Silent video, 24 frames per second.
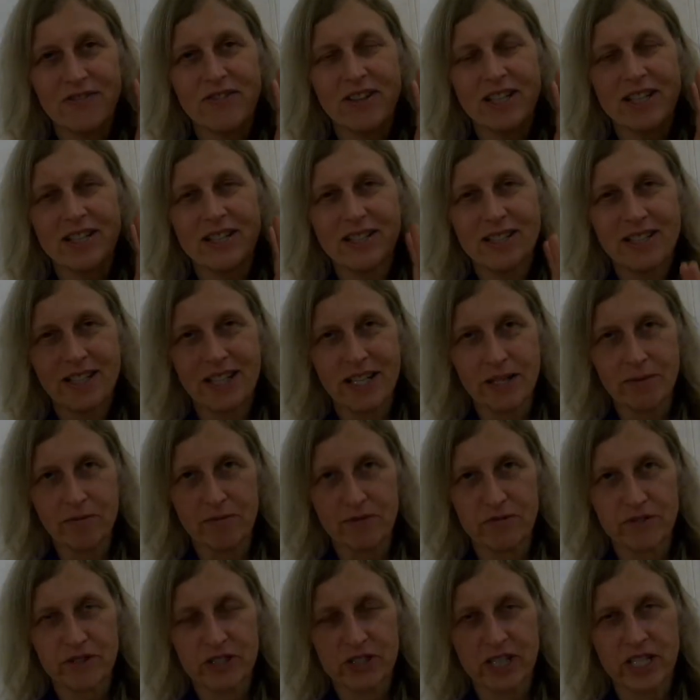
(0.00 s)
And the great
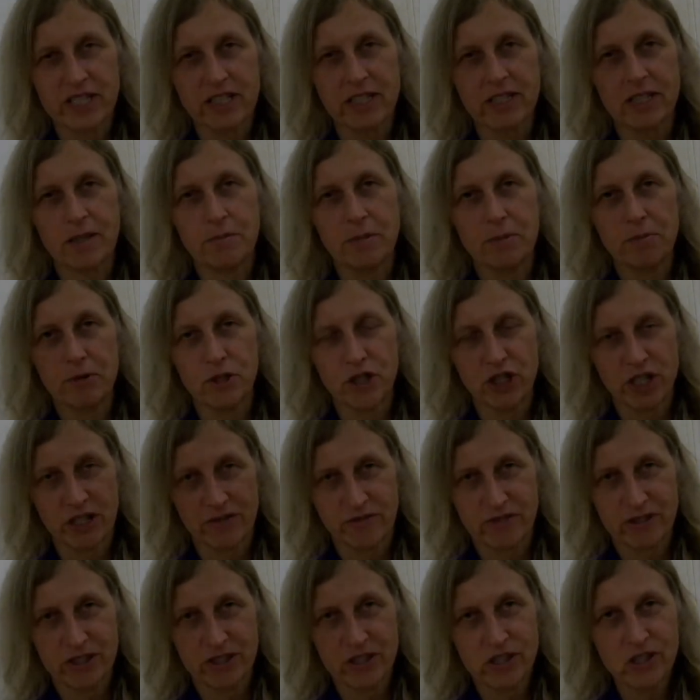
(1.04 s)
thing is, you
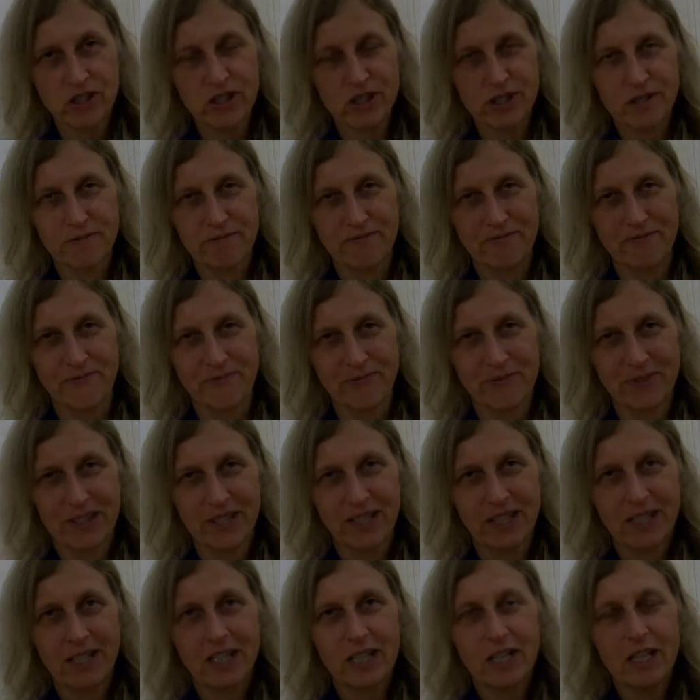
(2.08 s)
don't come to your
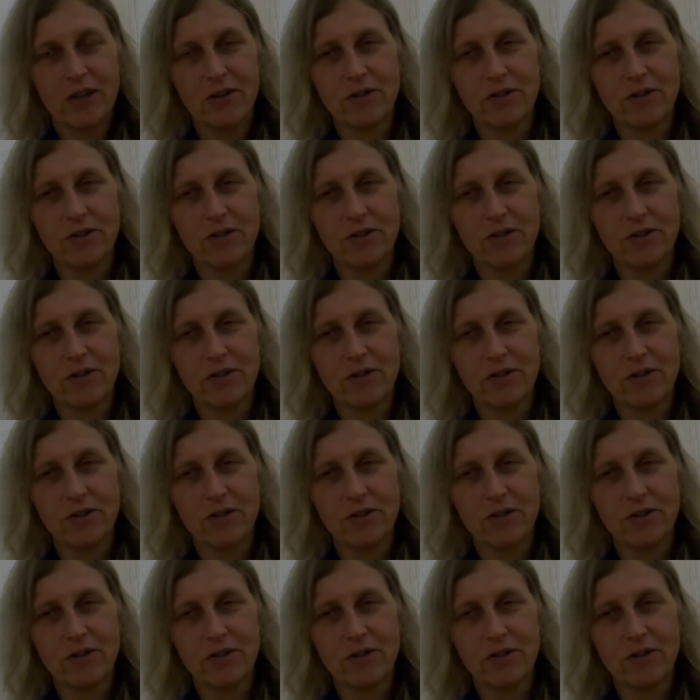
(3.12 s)
own.